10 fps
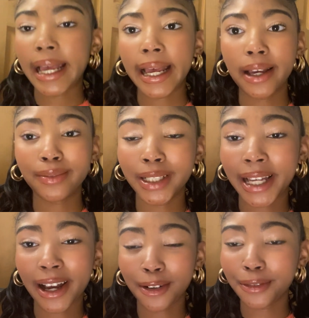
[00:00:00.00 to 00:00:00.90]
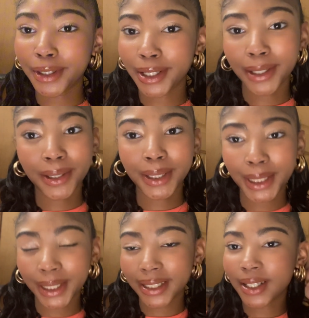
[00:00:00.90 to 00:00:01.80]
I have an outfit
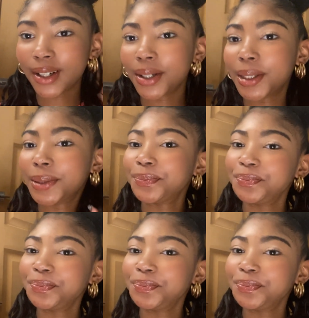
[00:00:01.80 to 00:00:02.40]
on, y'all.